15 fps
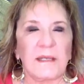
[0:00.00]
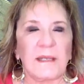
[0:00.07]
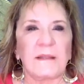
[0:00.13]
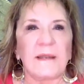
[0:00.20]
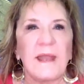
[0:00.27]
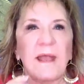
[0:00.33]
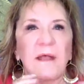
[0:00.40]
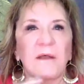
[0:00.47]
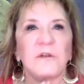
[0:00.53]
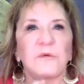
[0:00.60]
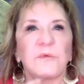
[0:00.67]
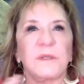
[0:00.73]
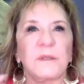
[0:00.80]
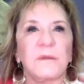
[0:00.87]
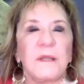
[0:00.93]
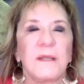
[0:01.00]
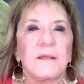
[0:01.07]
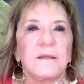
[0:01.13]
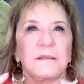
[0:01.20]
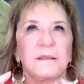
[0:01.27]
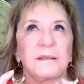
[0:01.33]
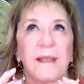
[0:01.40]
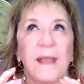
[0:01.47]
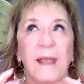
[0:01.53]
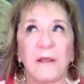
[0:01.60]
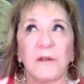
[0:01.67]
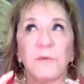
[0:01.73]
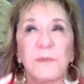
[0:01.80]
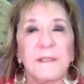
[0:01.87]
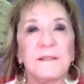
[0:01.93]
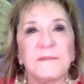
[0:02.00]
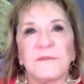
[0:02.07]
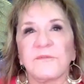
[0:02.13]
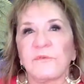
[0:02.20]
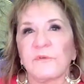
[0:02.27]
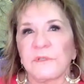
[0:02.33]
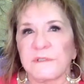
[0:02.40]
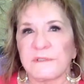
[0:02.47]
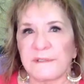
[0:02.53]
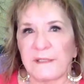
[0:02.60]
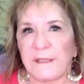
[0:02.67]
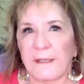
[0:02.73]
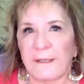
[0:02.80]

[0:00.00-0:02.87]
And how do we get the fullest